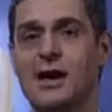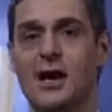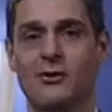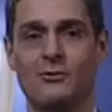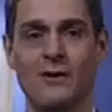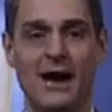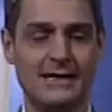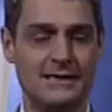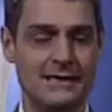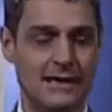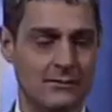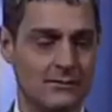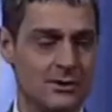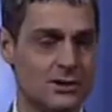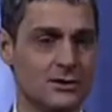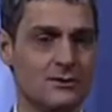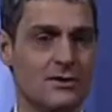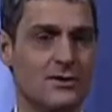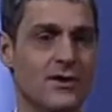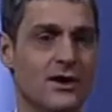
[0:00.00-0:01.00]
writing
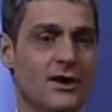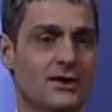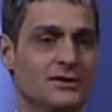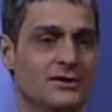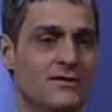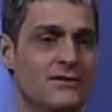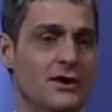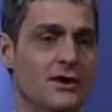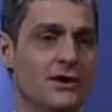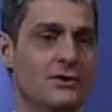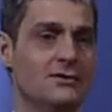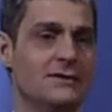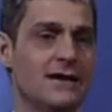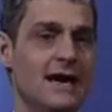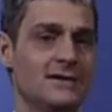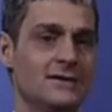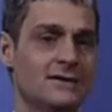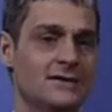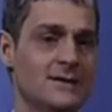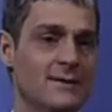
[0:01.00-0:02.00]
2/3 of the New
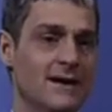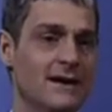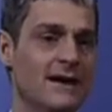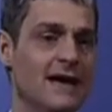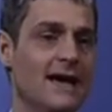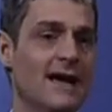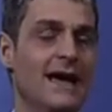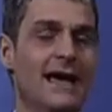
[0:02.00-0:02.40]
Testament.